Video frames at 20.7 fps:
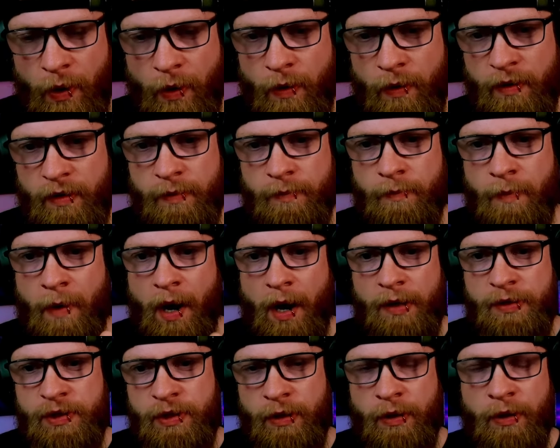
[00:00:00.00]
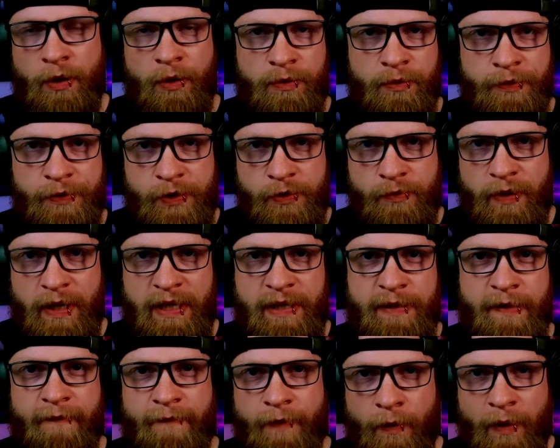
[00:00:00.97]
call them marching along the
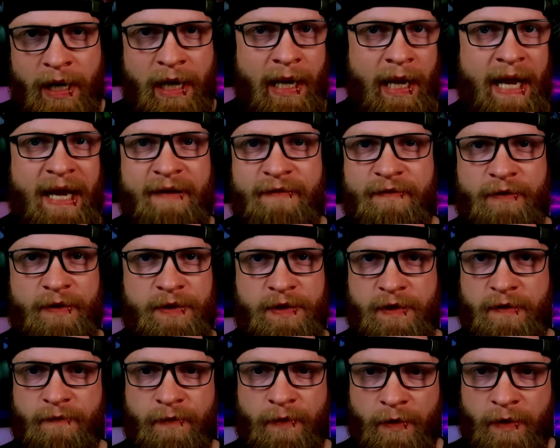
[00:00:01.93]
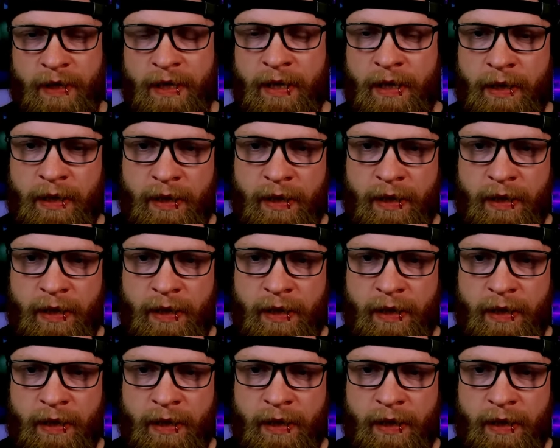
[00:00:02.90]
streets, they're very lifeless, they're very